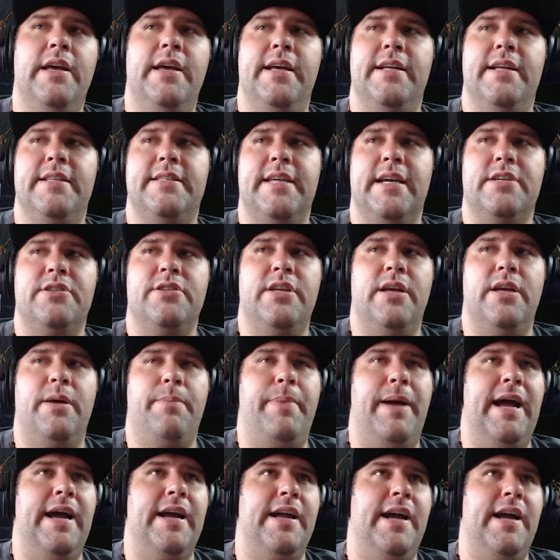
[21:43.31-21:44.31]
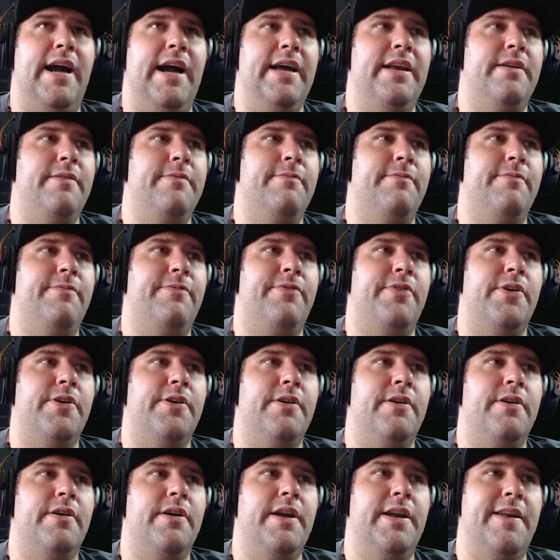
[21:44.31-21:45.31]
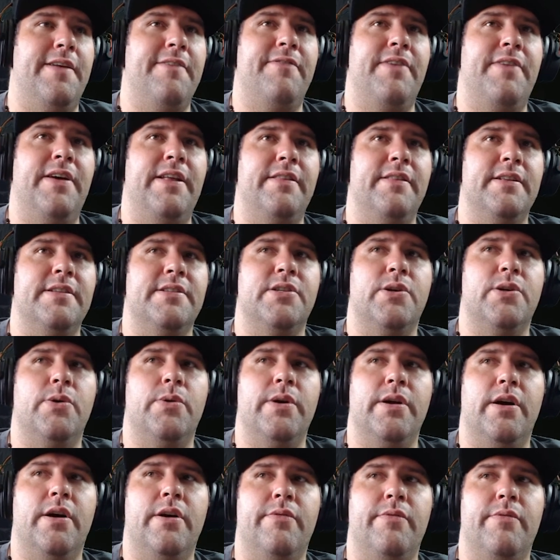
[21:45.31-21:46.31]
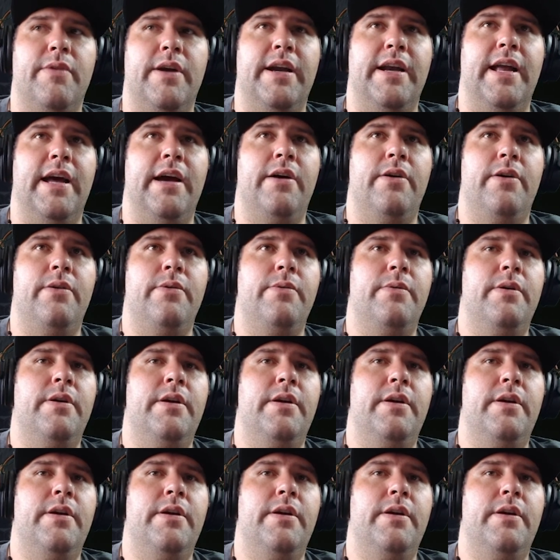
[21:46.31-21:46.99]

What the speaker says: It's actually a pack item for an event that's going on right now,